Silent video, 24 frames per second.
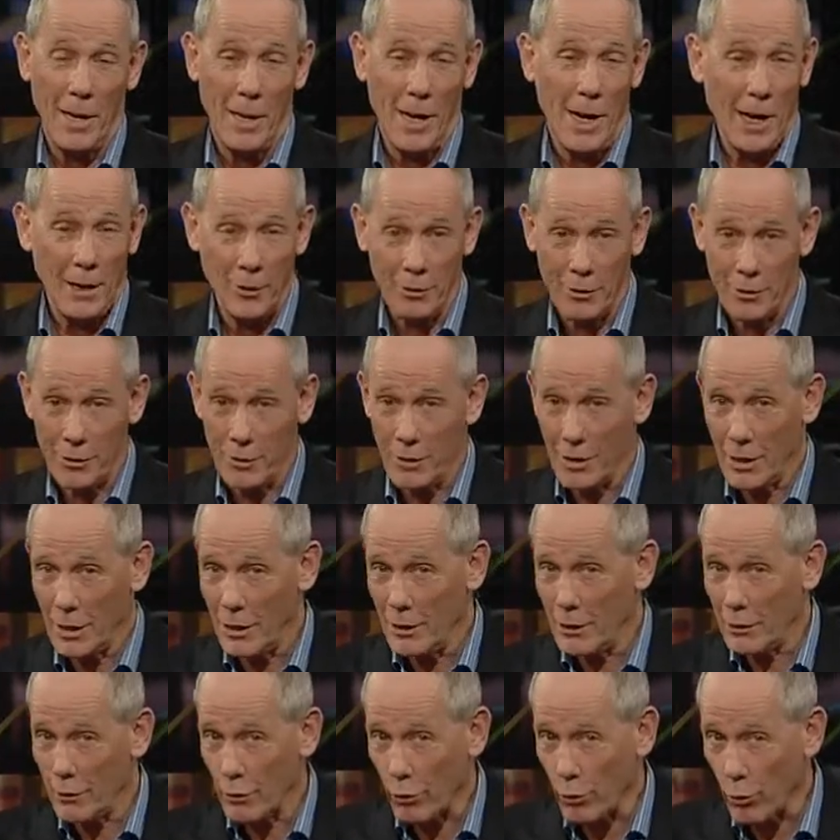Hence
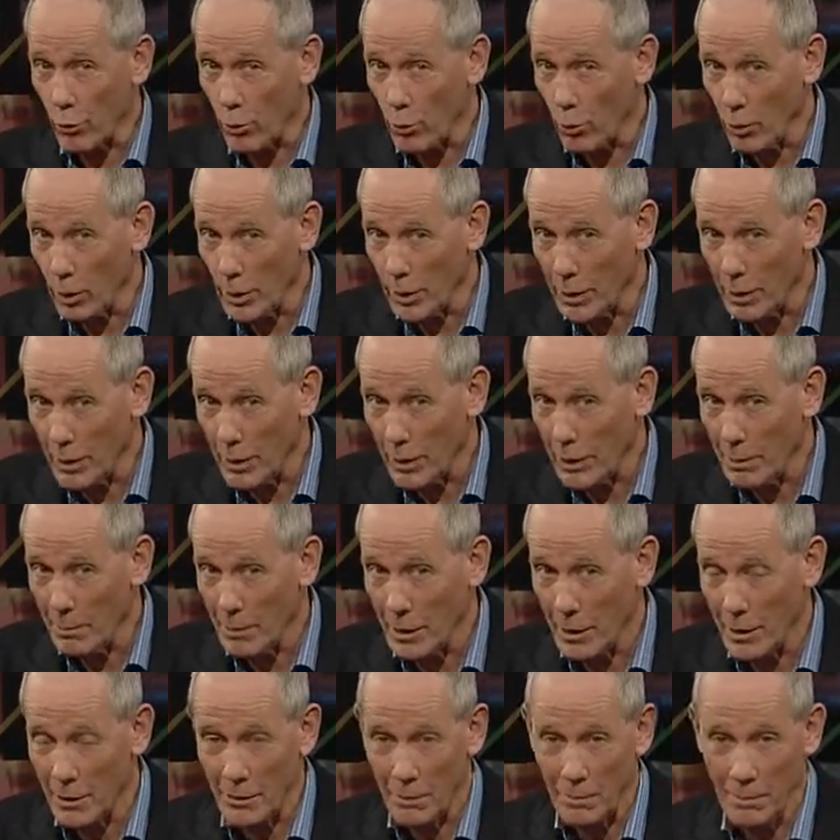his crawling
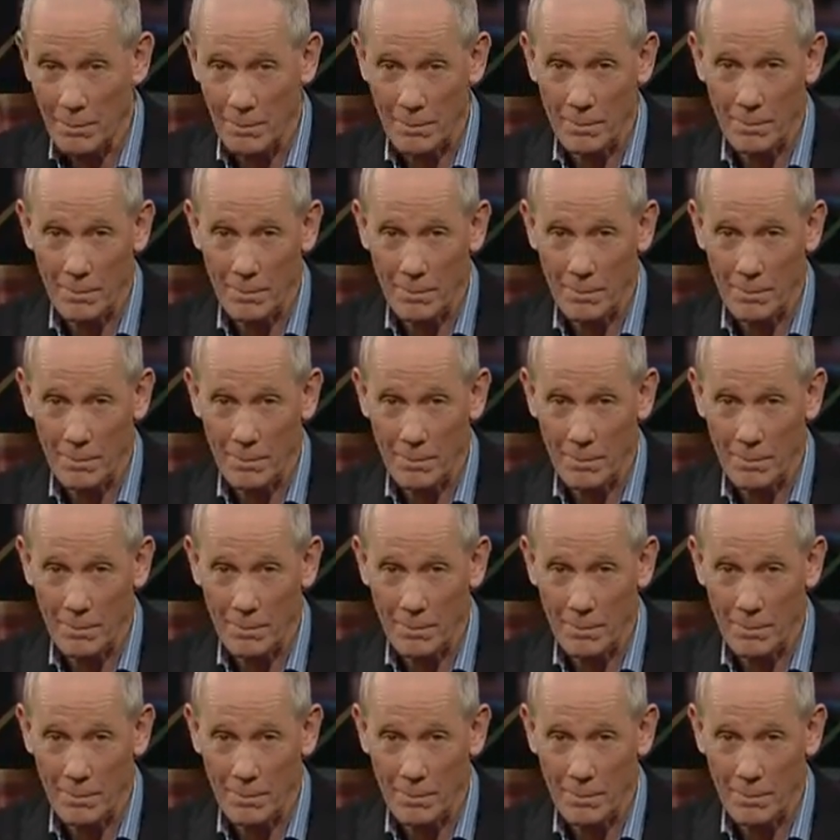email.